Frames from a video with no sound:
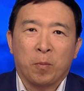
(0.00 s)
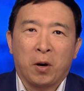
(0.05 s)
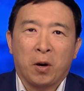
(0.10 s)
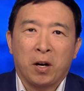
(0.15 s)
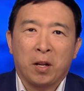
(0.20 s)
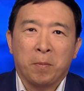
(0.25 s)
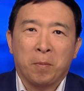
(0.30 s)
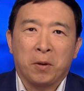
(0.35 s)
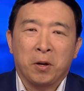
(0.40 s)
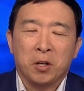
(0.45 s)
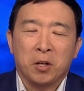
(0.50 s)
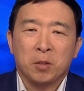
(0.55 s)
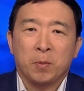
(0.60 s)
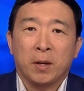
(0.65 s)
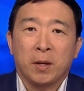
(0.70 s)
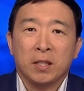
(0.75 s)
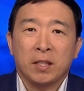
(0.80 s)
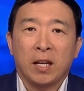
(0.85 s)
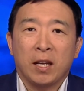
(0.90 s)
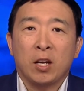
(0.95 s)
Party, Piers,
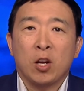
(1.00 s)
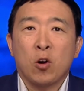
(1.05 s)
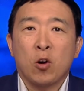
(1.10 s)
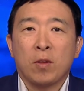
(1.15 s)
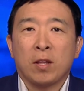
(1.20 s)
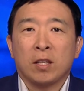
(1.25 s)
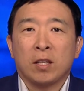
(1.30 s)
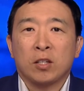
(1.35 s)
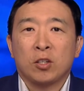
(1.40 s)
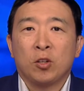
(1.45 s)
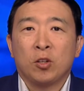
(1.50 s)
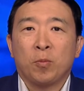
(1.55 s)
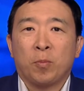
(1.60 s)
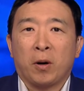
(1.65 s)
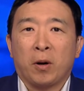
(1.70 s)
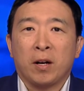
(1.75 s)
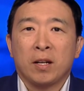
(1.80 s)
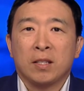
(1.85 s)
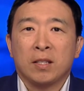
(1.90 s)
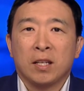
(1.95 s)
because they know that the
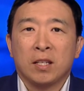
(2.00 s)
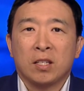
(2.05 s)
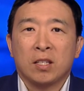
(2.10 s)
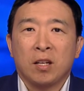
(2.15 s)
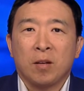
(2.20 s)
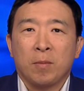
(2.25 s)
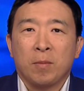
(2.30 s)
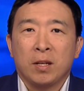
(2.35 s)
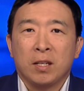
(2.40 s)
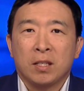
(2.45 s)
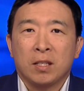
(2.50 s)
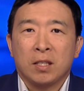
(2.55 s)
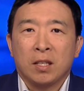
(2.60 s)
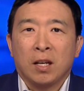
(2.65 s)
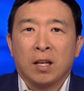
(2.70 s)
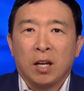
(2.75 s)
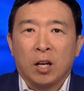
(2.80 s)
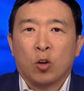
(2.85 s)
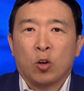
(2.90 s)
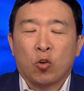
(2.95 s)
two-party system is
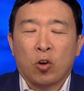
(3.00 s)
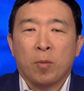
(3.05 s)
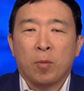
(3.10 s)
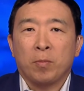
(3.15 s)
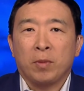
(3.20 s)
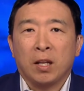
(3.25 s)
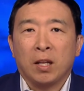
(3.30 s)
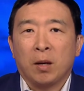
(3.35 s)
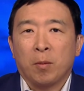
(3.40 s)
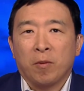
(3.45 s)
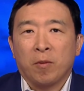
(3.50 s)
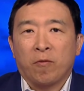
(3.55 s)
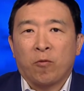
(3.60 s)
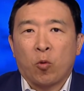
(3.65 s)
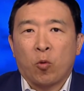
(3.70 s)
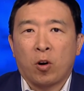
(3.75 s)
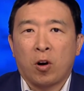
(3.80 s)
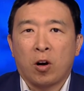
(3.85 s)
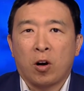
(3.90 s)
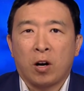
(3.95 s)
crumbling
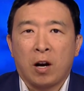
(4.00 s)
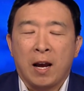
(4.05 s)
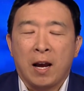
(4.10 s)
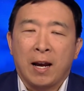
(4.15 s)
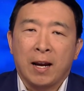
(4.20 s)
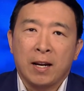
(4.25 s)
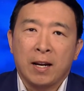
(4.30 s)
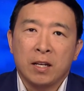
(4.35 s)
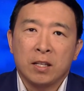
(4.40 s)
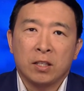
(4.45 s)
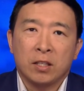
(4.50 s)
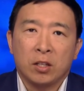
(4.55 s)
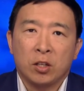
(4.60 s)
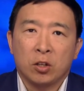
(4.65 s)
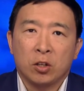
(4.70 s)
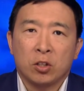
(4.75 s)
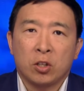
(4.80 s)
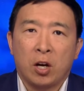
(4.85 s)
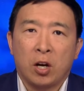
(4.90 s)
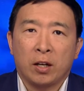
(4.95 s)
before our eyes. And
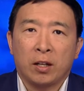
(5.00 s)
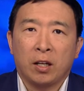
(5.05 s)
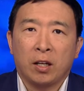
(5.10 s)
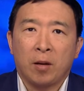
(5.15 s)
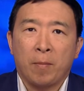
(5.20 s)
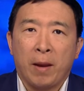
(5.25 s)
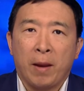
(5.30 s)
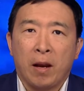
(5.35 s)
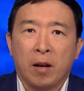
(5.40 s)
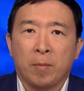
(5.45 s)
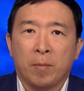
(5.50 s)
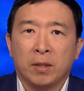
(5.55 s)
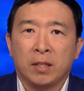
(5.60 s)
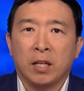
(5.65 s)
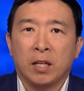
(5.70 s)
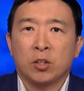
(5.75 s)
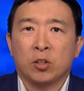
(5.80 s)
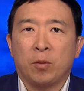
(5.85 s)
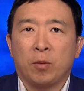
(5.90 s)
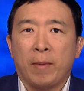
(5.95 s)
you're talking about a
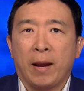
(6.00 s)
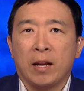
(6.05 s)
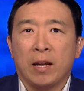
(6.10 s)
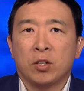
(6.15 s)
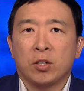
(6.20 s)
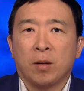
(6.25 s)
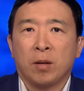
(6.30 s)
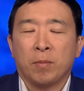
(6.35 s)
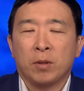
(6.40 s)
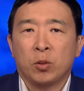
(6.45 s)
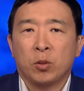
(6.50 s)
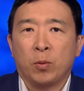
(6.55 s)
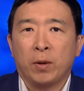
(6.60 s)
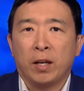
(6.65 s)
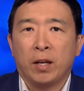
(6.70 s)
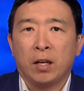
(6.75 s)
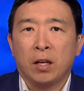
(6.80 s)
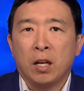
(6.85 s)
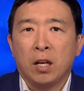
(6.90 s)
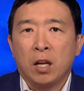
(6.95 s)
potential matchup
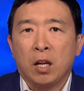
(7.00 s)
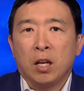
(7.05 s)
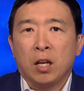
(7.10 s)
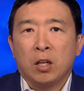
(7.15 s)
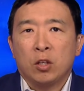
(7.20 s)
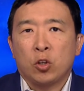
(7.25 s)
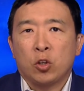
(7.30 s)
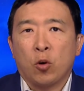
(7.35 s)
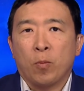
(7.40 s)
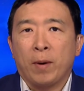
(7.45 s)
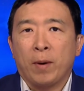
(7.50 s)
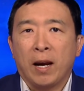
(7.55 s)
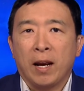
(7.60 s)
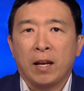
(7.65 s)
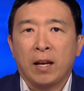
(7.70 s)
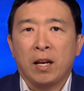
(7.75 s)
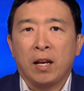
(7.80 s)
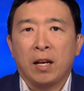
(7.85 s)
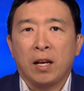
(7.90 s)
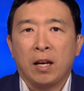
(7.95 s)
between Joe
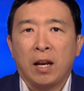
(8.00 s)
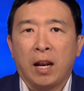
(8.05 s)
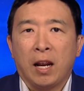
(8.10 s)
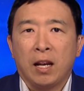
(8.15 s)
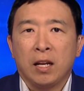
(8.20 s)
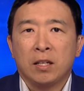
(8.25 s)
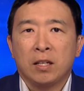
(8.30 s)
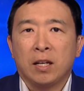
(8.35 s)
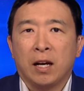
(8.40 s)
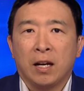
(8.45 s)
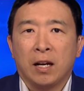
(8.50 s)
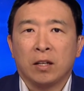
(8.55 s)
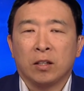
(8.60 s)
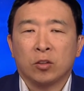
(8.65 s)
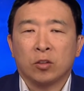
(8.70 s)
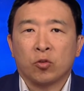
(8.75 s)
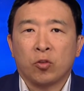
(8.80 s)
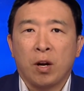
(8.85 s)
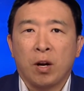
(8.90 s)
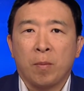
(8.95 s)
Biden and
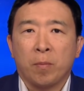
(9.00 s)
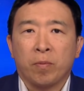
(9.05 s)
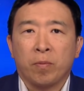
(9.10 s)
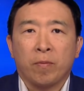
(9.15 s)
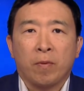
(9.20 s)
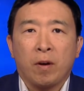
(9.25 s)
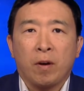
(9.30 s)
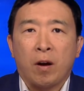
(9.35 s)
Donald Trump.